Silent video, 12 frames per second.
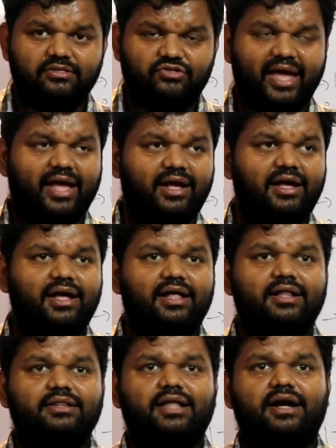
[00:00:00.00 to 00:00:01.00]
think
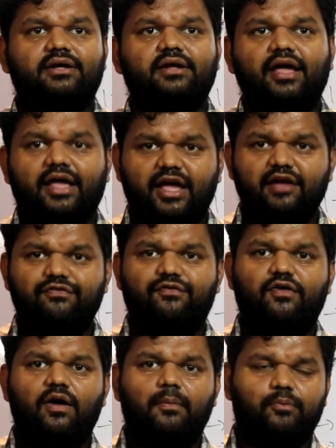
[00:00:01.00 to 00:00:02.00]
that
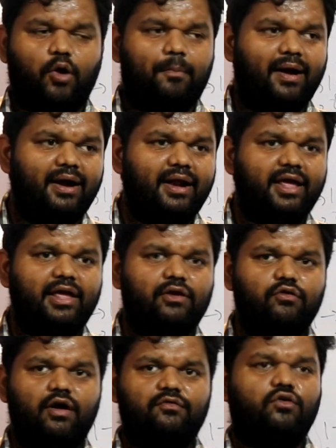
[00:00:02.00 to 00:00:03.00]
if properly
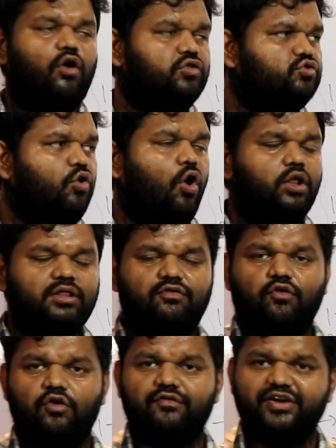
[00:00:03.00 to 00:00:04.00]
you have gone through all the
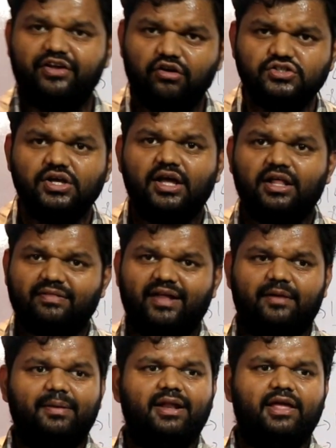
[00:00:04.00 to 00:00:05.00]
4 videos,
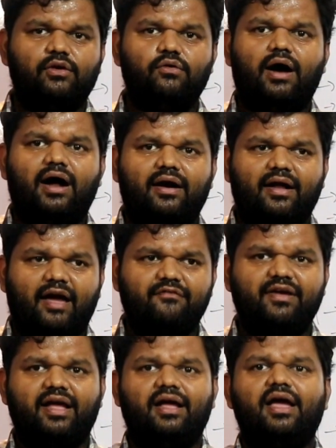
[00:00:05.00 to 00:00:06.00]
that means you are
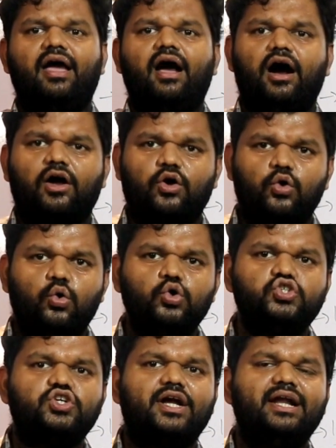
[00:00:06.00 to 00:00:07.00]
having a
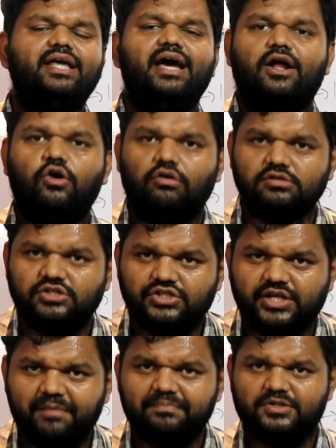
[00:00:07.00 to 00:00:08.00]
good clear
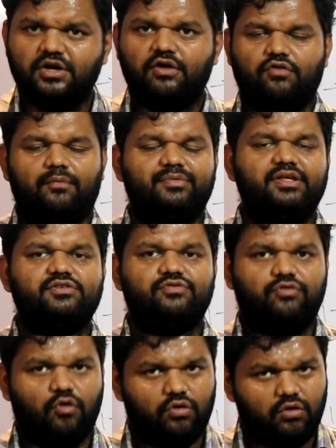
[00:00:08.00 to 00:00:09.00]
concept from these
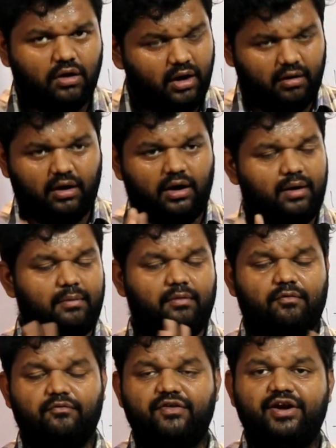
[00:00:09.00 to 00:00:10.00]
4
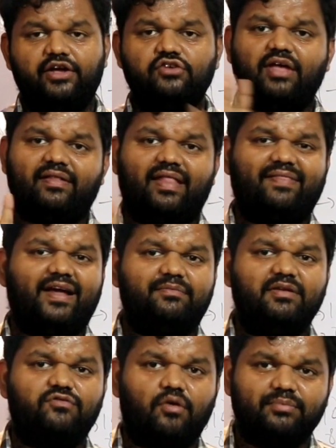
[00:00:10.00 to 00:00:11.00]
videos, and that
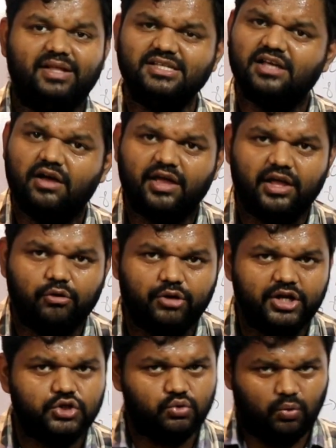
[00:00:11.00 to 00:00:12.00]
means from this
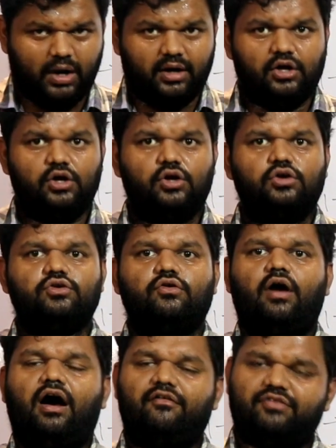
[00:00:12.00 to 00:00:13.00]
unit 1.
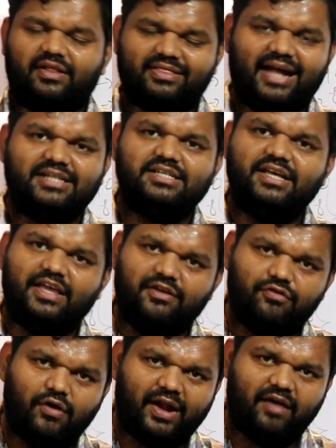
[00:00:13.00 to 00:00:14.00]
So after that,
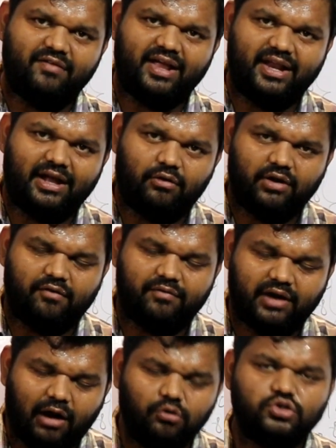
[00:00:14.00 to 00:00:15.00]
if you are having any kind
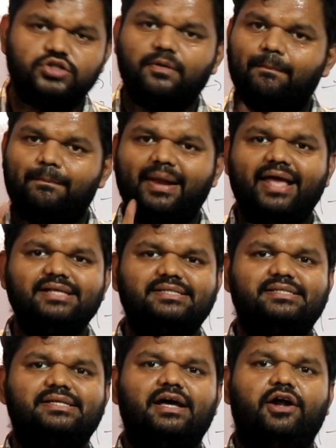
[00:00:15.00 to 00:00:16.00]
of doubt,
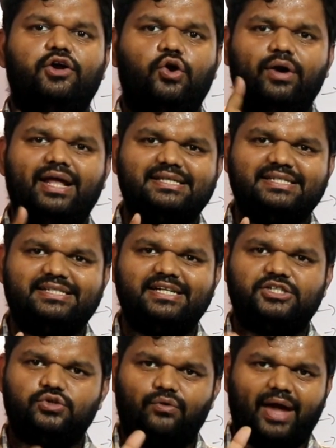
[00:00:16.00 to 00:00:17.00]
please don't
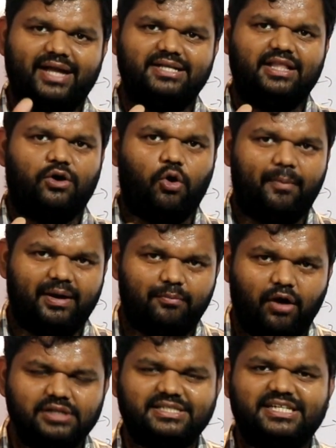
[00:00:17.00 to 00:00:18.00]
hesitate to write in the comment
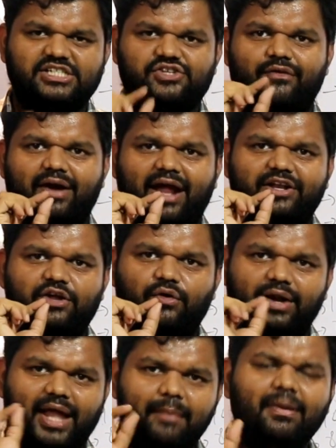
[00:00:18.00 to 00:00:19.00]
box. Just write your
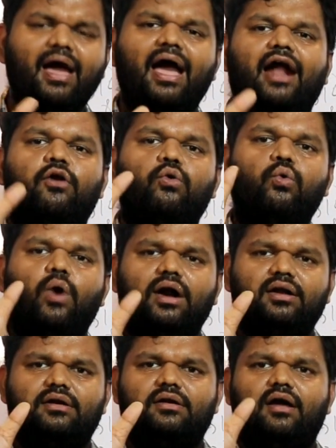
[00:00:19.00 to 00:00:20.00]
name and
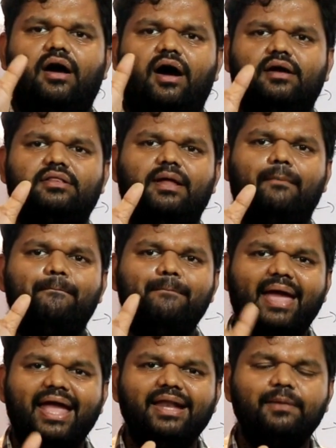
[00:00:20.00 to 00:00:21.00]
what are the
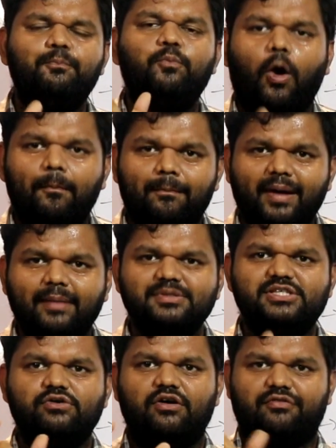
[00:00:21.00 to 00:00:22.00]
main
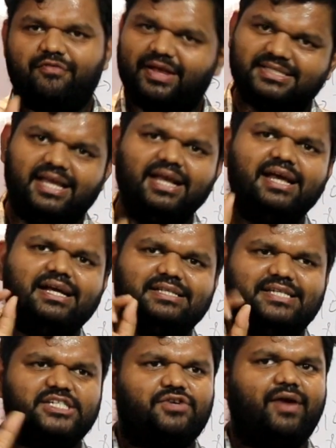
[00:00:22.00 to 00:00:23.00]
problems you are facing,
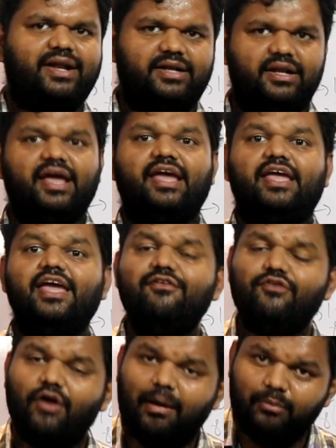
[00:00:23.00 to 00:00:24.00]
just write it.
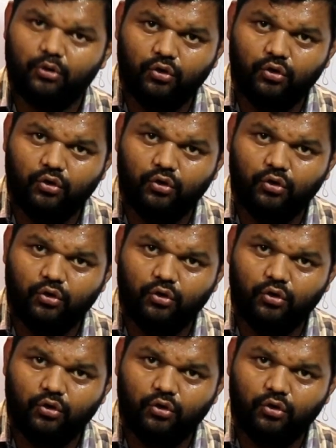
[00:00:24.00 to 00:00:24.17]
If you have